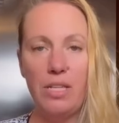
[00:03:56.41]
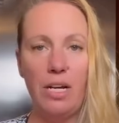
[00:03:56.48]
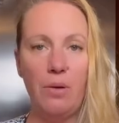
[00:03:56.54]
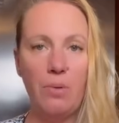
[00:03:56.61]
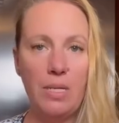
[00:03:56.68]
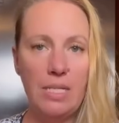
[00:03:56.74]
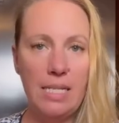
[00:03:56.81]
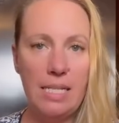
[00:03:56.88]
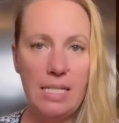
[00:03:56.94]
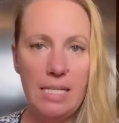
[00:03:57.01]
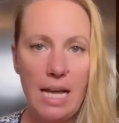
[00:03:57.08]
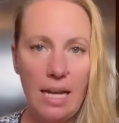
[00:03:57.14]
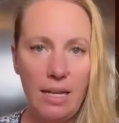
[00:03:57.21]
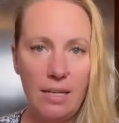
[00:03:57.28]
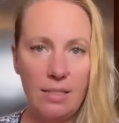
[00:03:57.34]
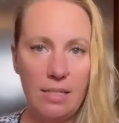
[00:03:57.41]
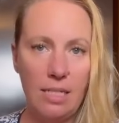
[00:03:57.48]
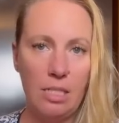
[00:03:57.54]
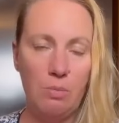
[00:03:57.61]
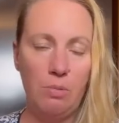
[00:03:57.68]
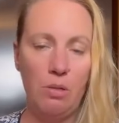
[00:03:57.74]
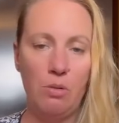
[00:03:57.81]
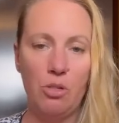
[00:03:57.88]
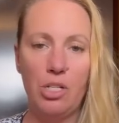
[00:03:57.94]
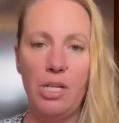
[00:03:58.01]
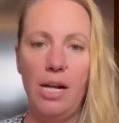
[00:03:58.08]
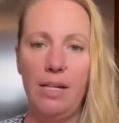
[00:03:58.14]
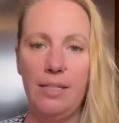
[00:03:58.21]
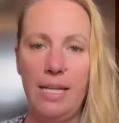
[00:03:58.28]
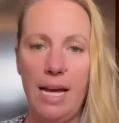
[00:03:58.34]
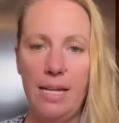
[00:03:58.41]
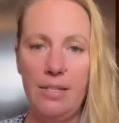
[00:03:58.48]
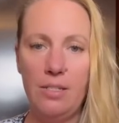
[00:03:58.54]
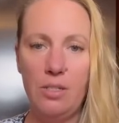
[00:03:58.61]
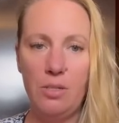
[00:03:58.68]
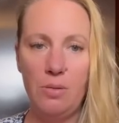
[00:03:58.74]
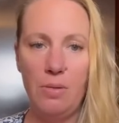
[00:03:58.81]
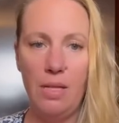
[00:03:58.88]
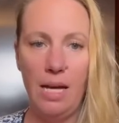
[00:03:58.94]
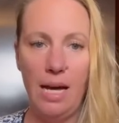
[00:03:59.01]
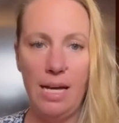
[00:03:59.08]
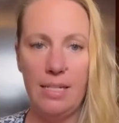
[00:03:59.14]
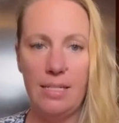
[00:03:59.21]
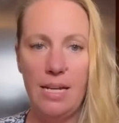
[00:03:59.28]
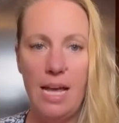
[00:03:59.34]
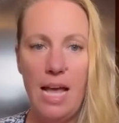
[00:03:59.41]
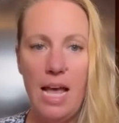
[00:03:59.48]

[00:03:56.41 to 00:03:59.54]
There was a second explosion. I'll get to that.